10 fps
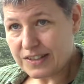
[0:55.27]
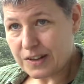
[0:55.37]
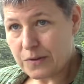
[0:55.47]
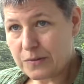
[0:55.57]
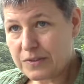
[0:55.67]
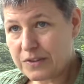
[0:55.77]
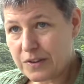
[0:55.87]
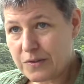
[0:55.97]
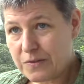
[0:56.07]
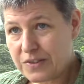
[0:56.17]
So
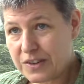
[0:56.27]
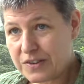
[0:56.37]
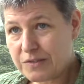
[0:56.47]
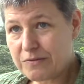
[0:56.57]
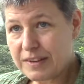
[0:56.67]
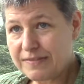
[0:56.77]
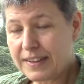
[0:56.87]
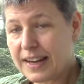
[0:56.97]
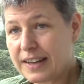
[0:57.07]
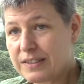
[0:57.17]
there's a
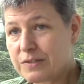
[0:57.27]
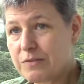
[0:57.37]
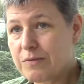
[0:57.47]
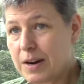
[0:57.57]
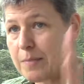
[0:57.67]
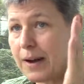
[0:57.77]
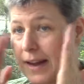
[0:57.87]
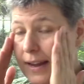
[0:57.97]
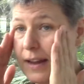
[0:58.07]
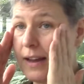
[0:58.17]
reflex
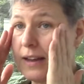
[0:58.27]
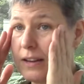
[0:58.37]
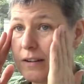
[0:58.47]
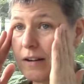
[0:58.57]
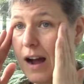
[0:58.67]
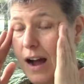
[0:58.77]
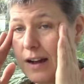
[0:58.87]
whereby your